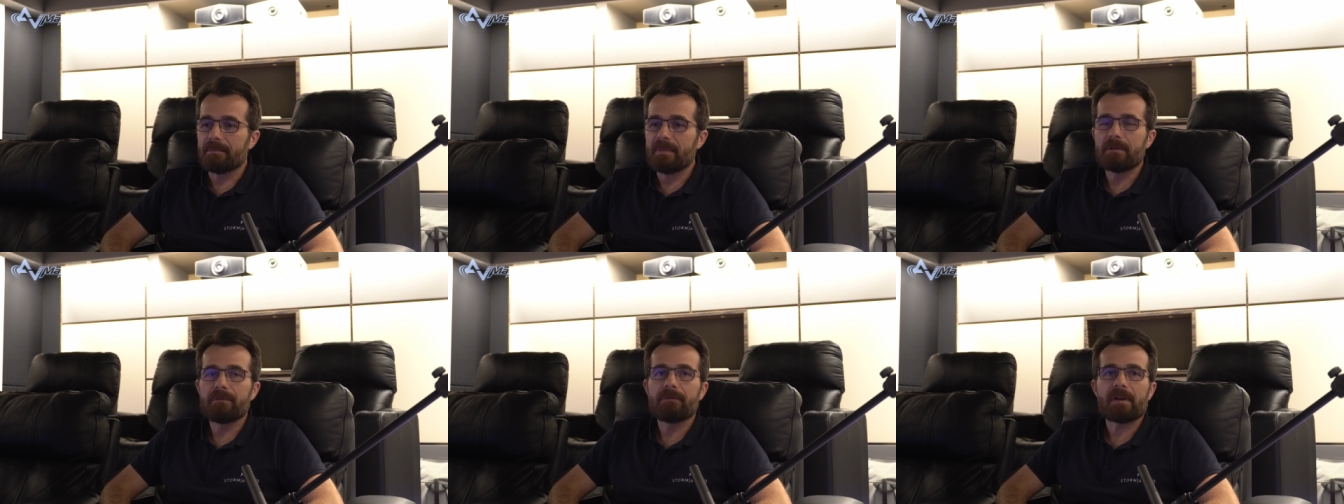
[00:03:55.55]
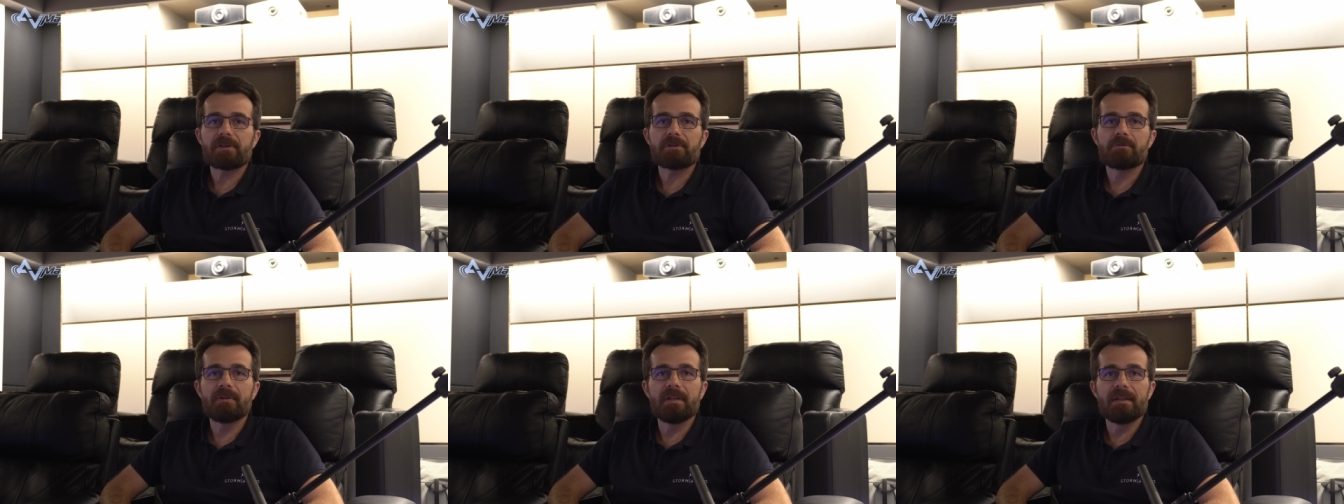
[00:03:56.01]

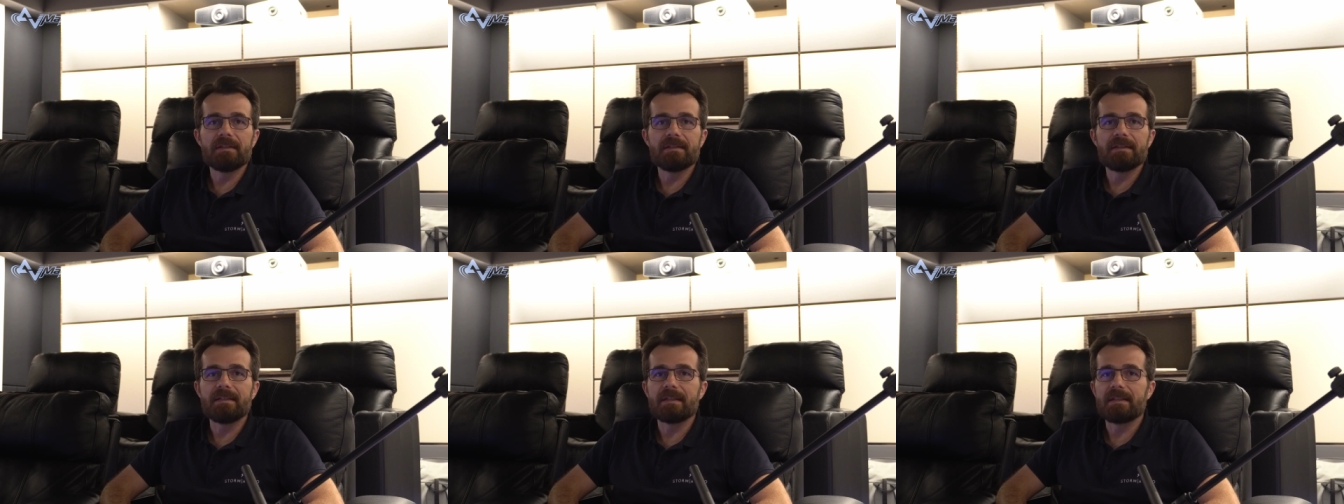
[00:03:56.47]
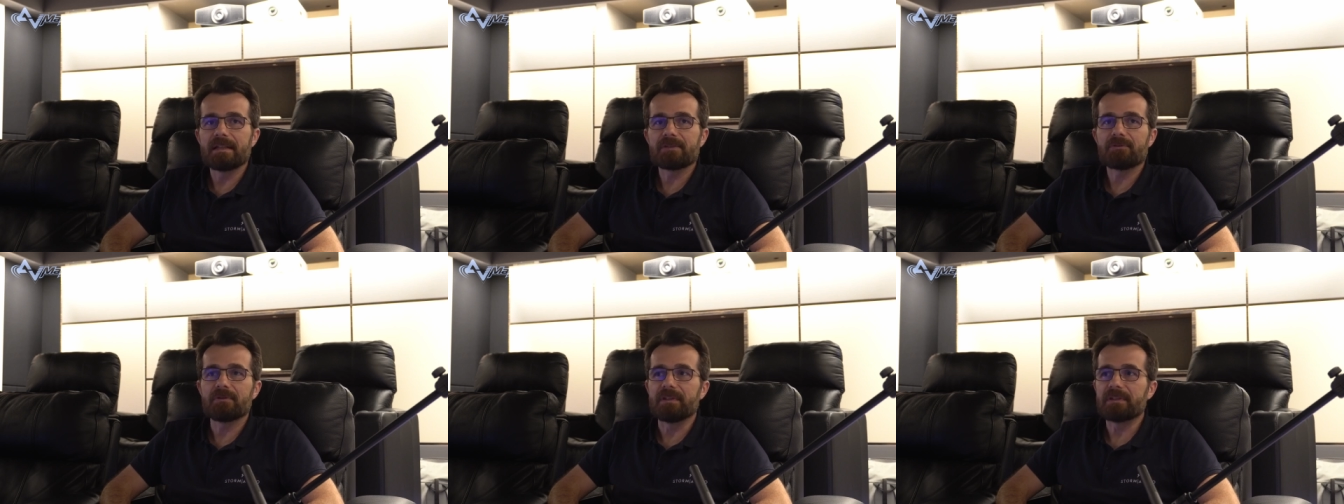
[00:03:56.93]
manufacturing in the
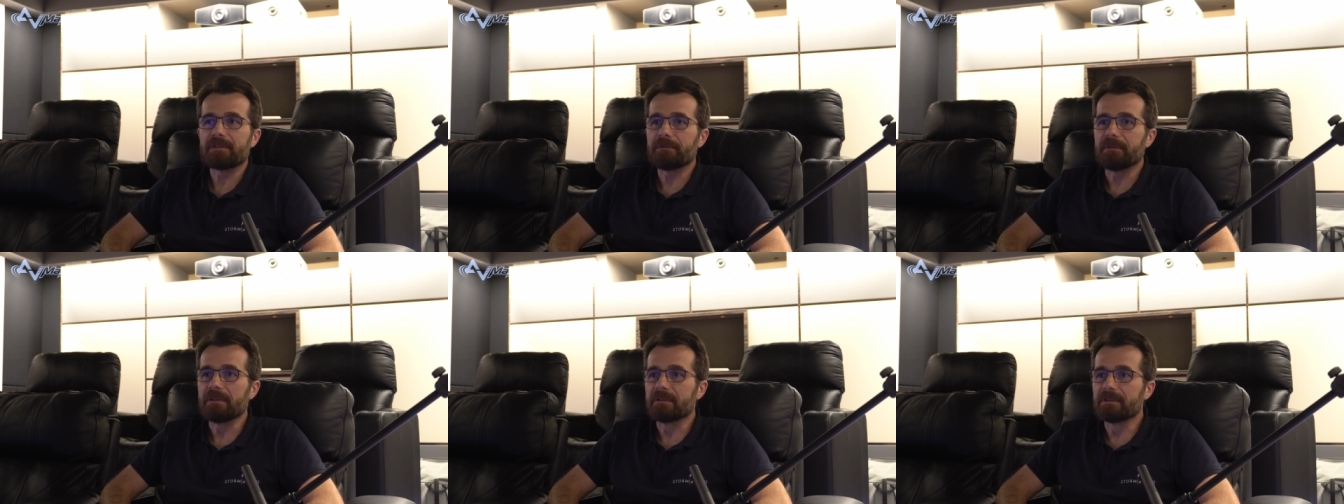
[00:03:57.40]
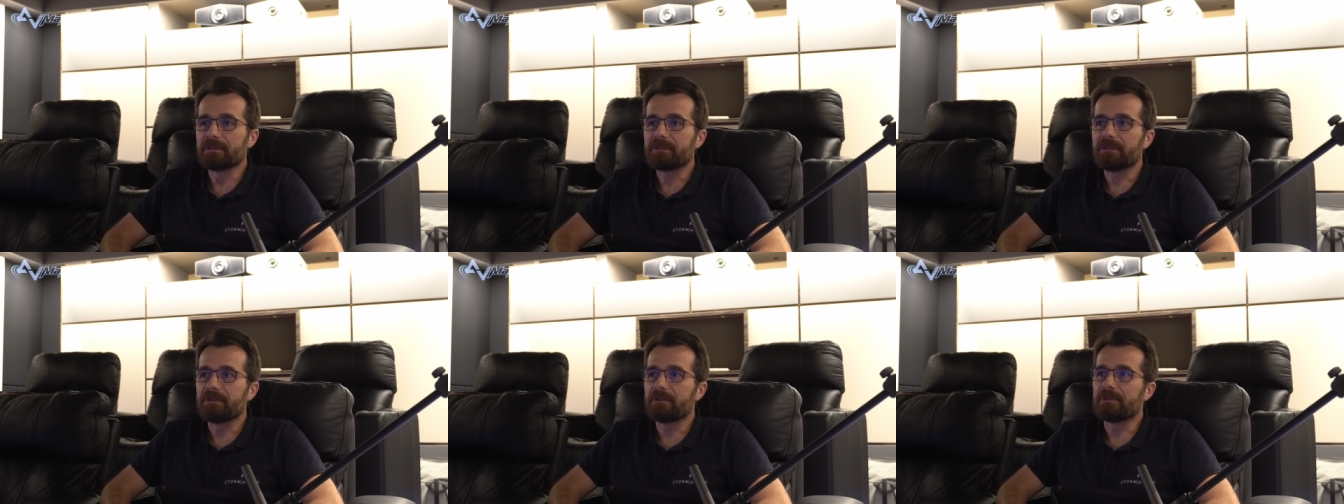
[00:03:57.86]
electronics
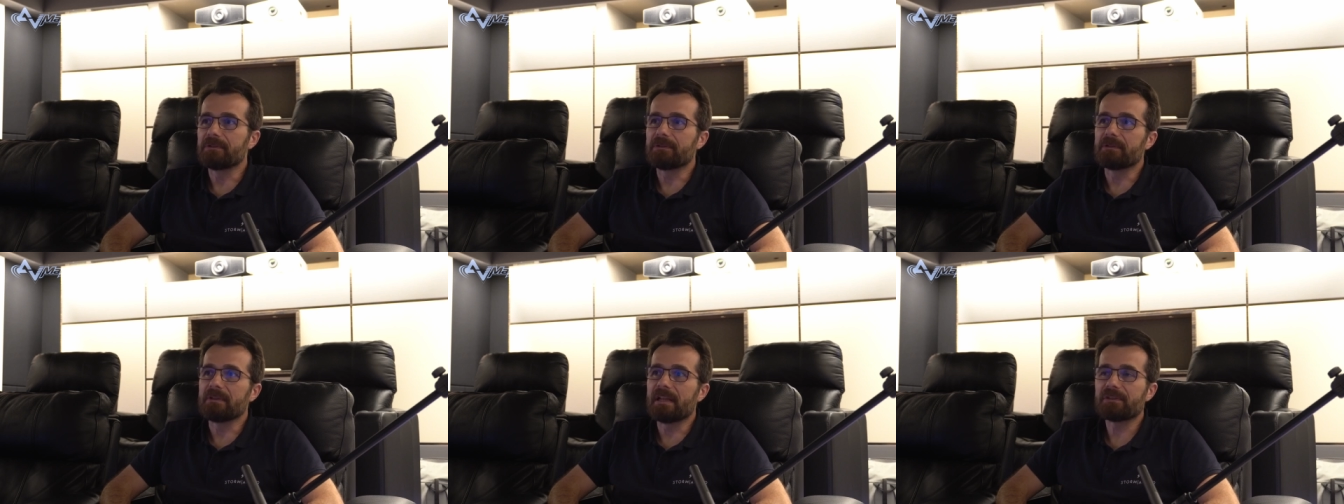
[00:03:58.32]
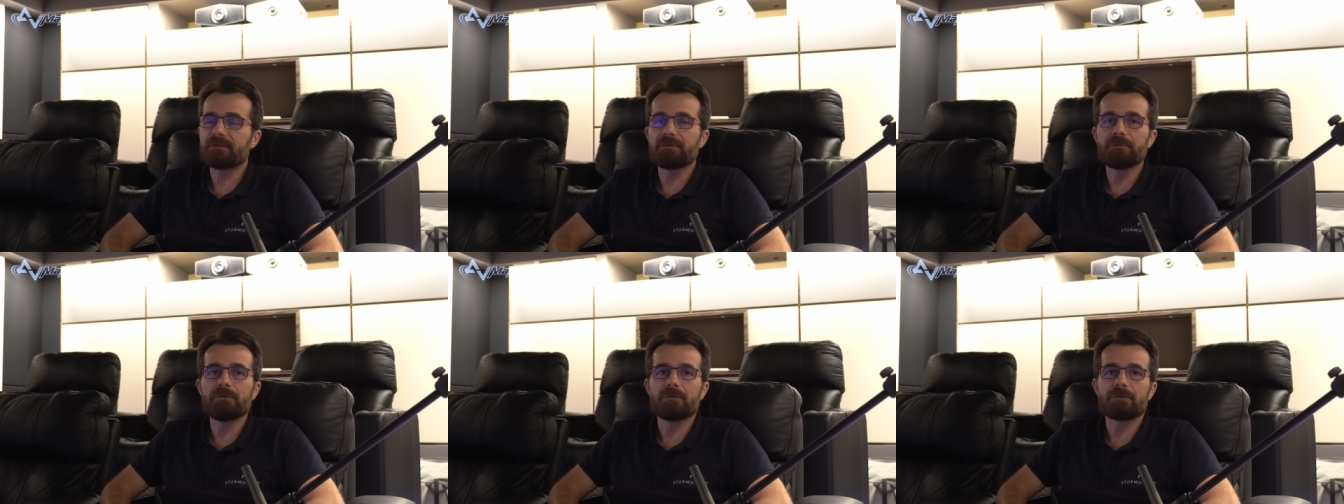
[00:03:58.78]
field the the last
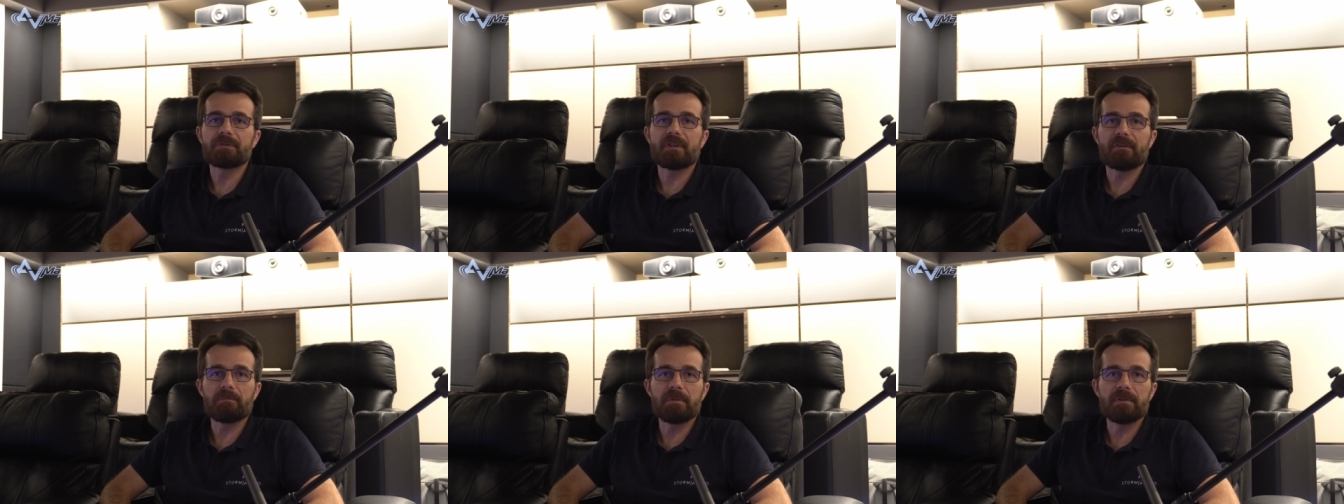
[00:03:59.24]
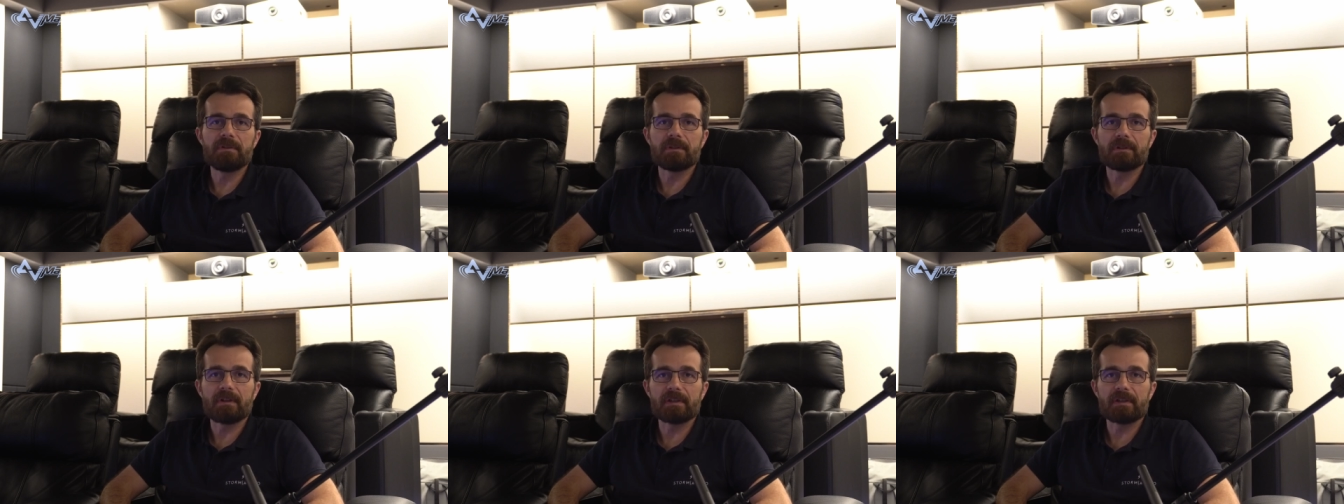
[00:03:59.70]
two years have been uh,